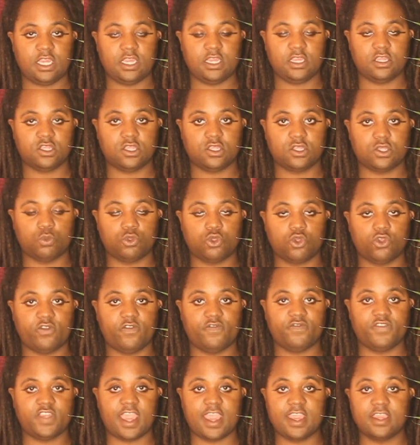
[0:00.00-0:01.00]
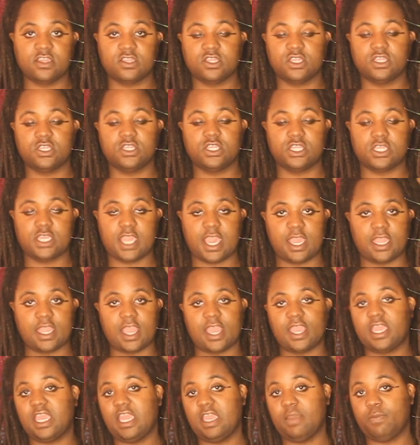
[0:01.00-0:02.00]
is some sort of test state.
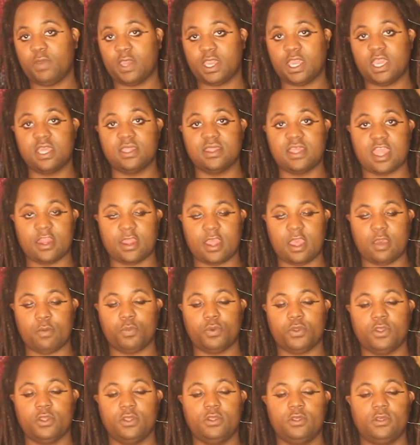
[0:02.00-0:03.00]
I keep picking that up.